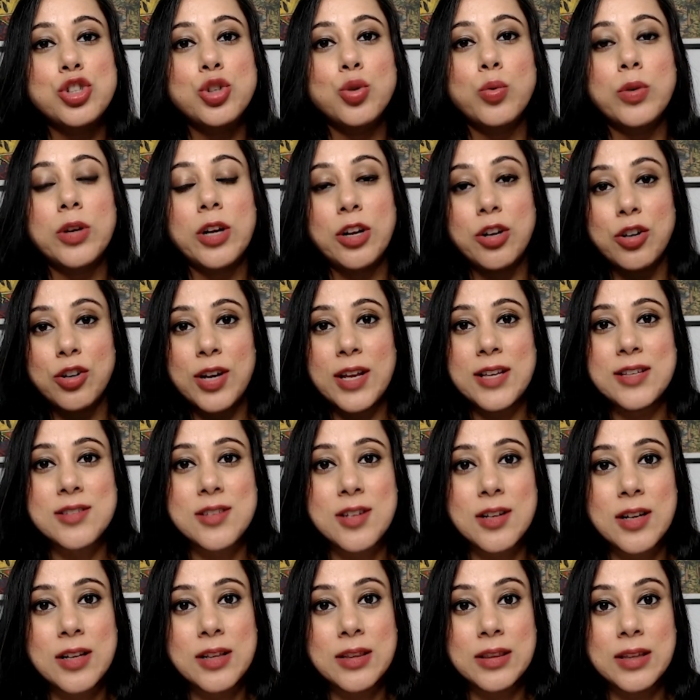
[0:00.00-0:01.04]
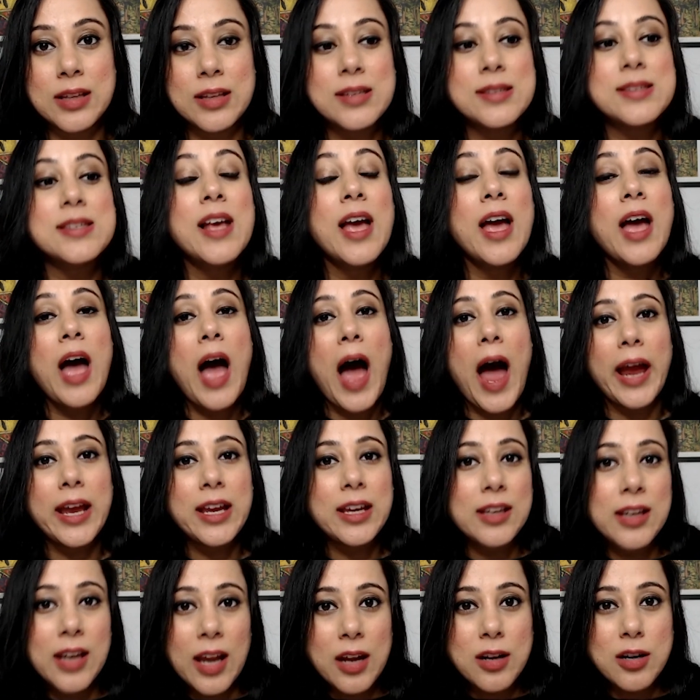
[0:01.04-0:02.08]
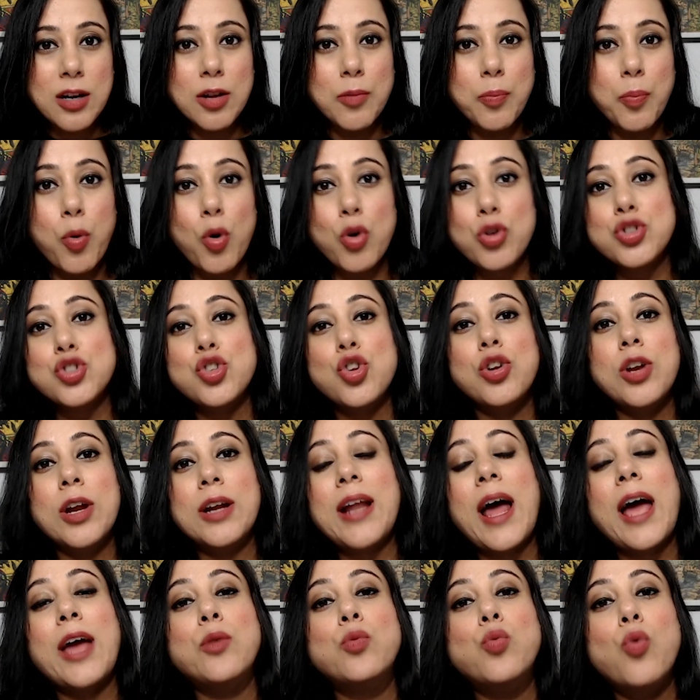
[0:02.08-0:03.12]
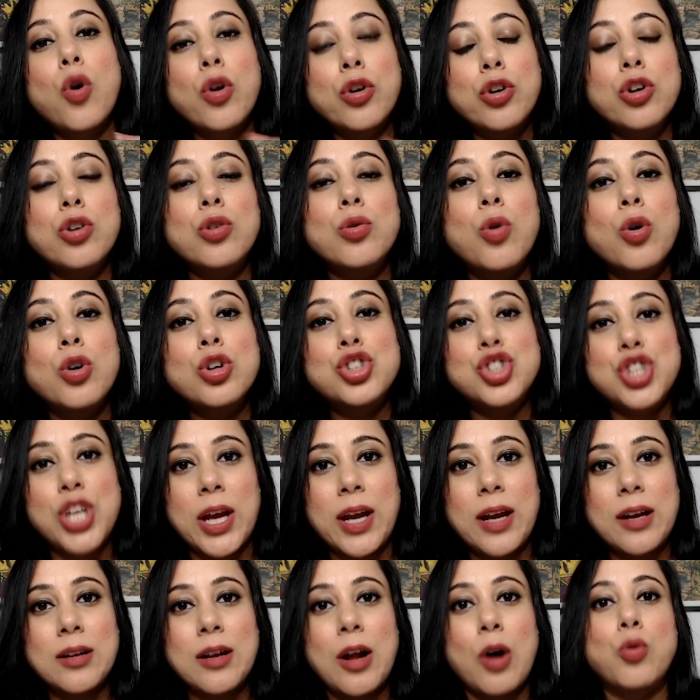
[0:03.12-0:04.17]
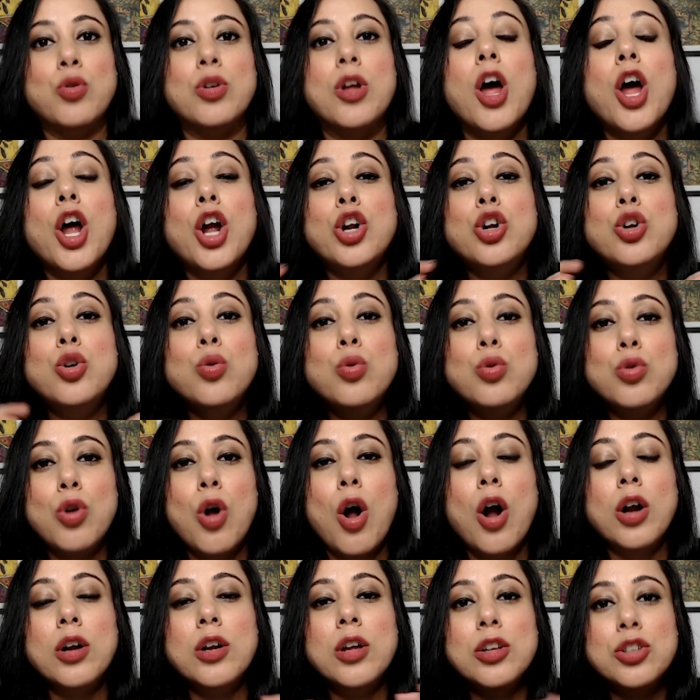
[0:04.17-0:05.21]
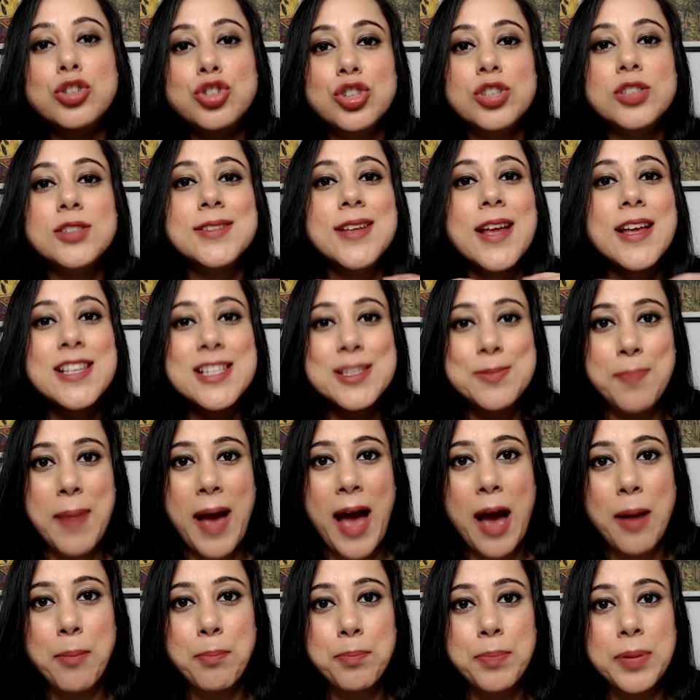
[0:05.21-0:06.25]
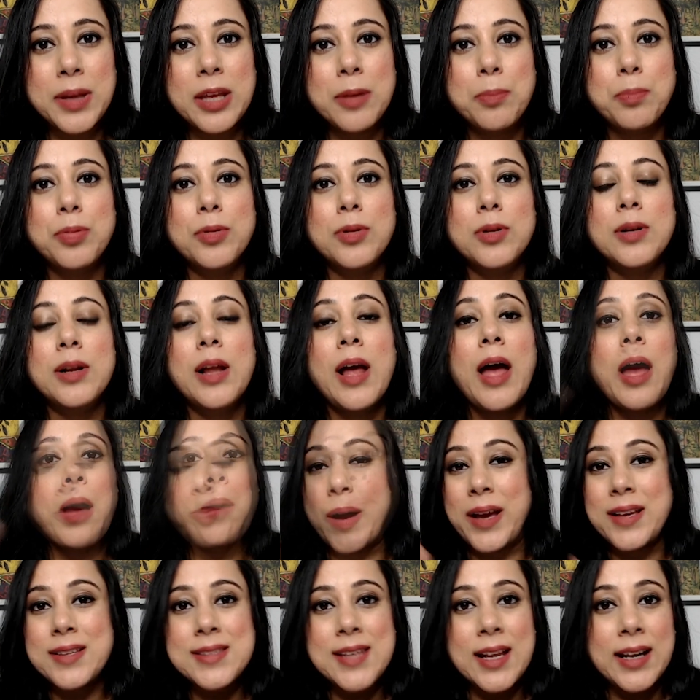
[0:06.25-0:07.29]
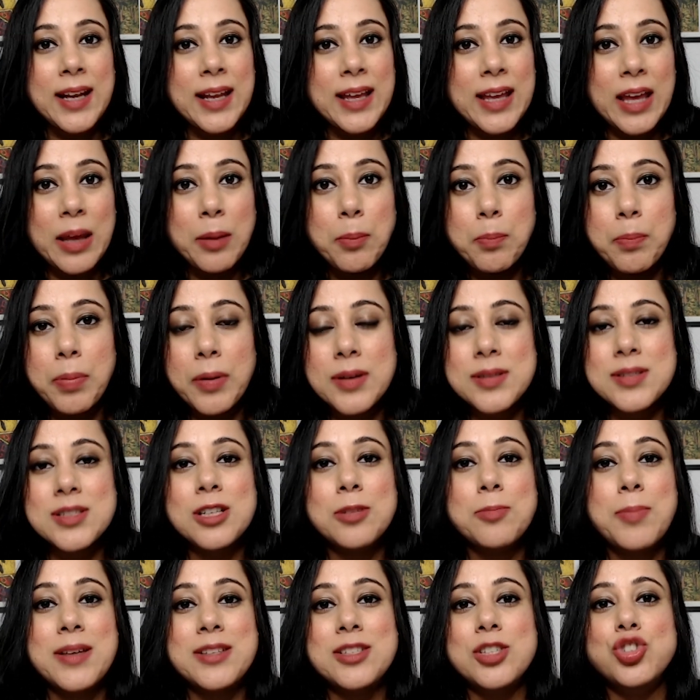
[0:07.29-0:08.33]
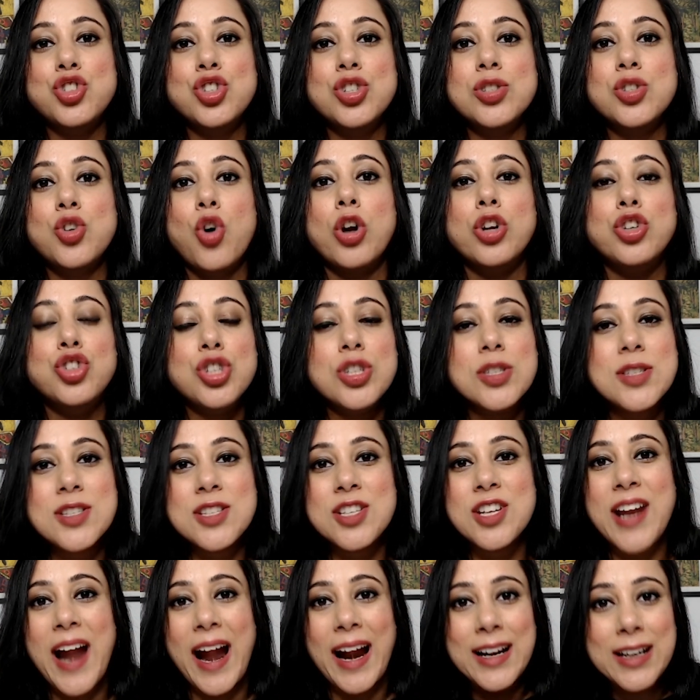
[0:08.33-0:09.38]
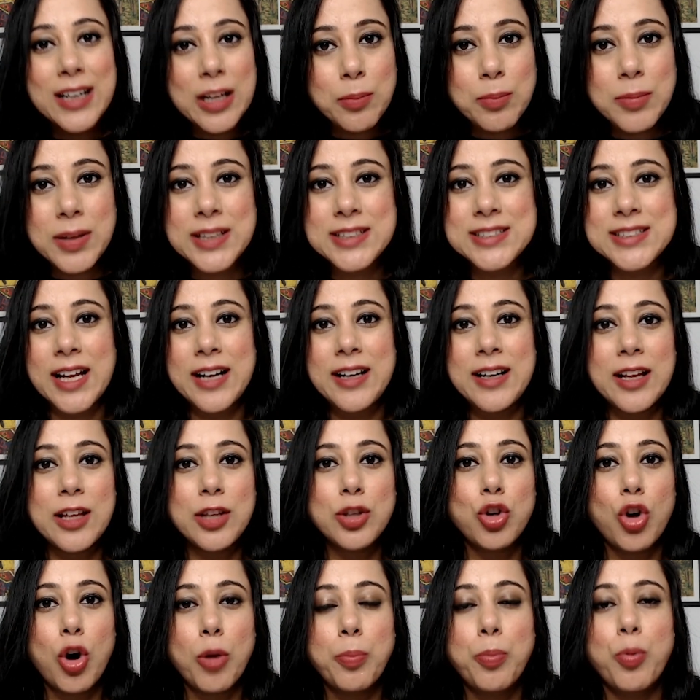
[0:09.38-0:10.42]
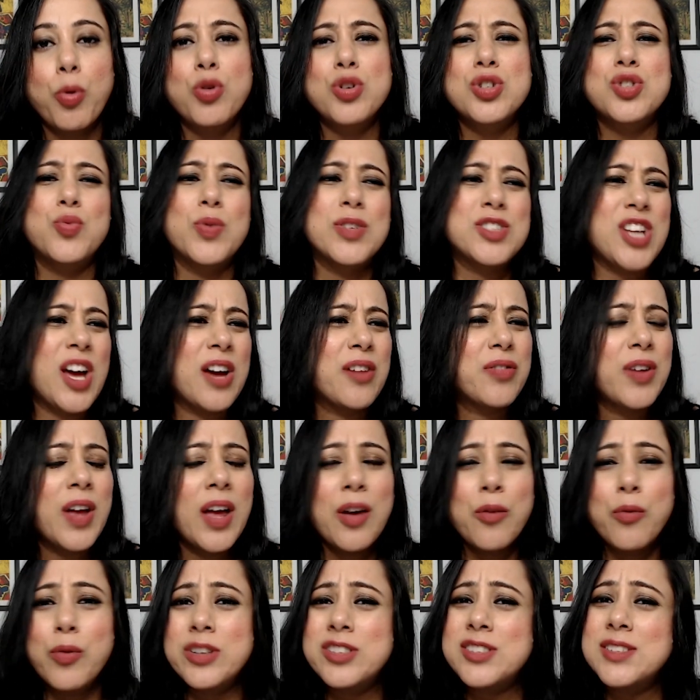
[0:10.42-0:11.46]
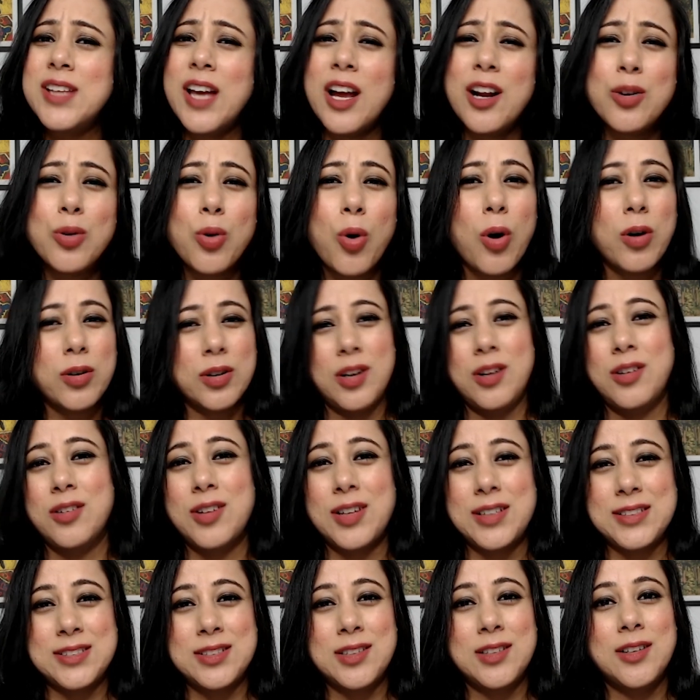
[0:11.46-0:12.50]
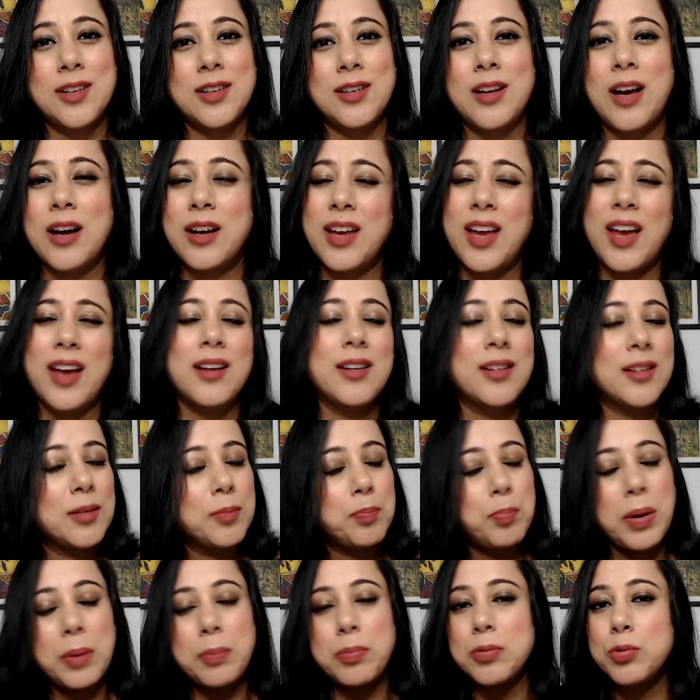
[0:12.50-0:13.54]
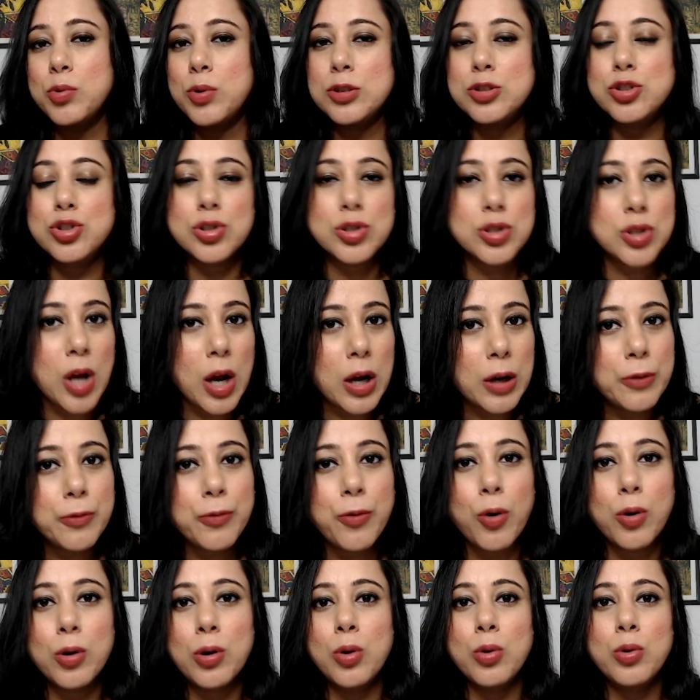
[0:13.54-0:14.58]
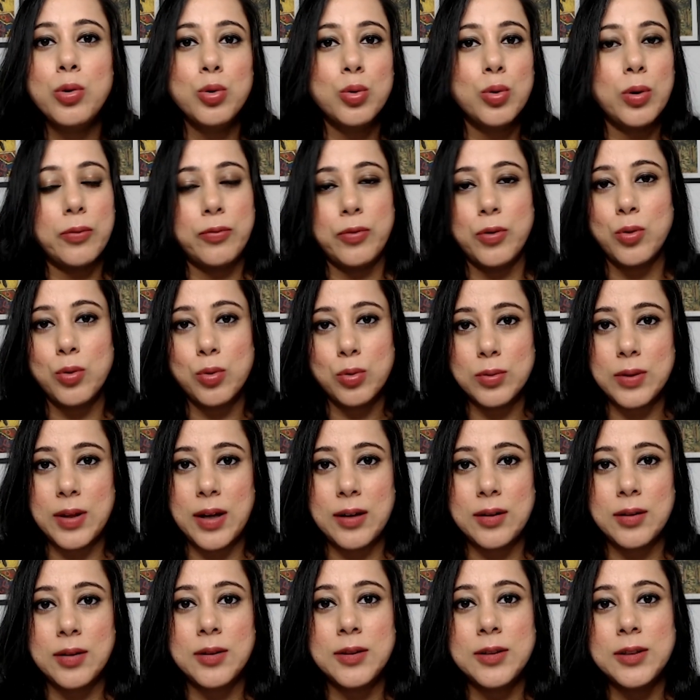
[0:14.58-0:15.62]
you were interested in this. I created a post on it. I want you to go check it out. Do not just spam people by sending impersonal messages or just randomly sending your post which they are not interested in. Again, people will just unfollow you if you do that.